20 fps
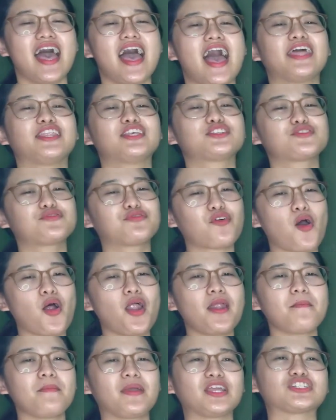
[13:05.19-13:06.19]
and its
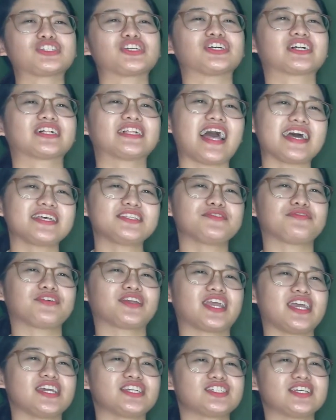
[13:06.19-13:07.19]
4 major
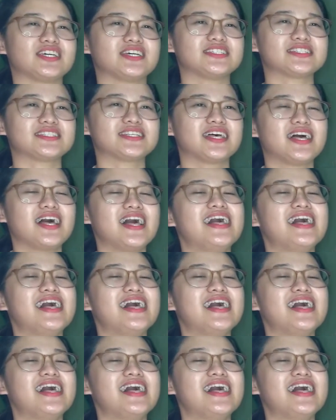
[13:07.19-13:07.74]
classifications,